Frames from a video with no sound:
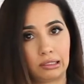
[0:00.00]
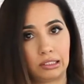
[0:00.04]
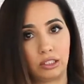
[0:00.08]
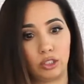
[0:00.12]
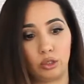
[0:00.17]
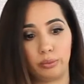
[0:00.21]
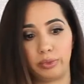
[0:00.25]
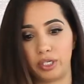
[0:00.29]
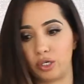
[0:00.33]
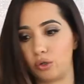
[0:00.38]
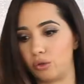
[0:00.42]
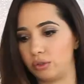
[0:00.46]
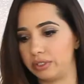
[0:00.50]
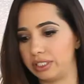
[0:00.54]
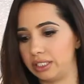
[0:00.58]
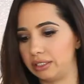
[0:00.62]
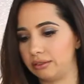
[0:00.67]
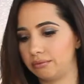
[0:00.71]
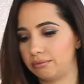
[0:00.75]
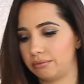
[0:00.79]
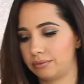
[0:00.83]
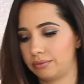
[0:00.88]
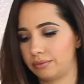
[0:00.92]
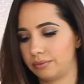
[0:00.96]
you'll be golden.
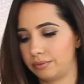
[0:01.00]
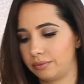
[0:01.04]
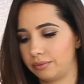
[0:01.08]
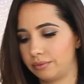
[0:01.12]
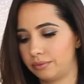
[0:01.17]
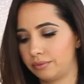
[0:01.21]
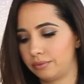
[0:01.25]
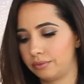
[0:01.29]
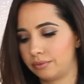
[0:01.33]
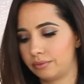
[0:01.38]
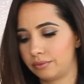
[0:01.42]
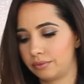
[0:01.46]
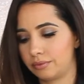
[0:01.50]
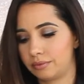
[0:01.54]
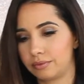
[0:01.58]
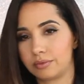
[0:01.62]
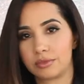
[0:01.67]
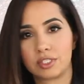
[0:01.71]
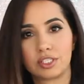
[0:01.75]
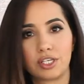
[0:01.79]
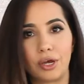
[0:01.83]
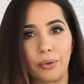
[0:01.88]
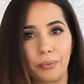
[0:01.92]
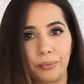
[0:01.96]

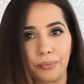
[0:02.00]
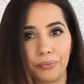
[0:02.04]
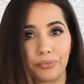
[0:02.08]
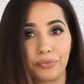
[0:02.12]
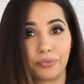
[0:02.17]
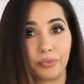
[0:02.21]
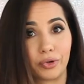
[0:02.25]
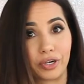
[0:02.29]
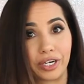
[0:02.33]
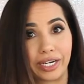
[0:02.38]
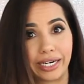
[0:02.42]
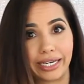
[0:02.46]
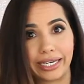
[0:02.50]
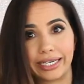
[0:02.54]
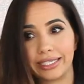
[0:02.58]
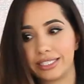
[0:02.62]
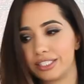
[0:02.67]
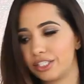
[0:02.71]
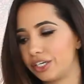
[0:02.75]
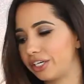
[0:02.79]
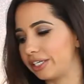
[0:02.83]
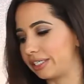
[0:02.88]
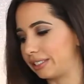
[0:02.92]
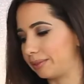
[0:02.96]
So we're going to get
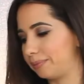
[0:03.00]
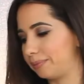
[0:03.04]
started.